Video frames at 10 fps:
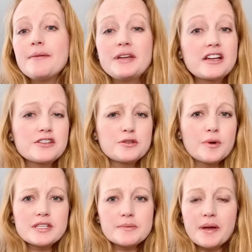because who
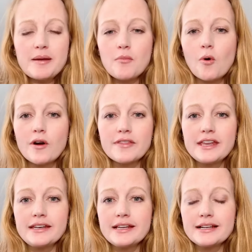wants to pay more
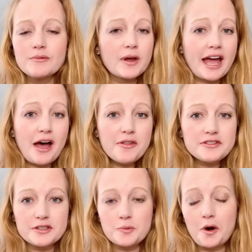than uh, what a
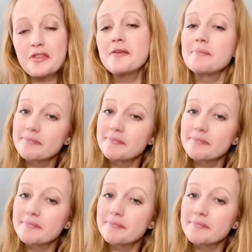house is worth?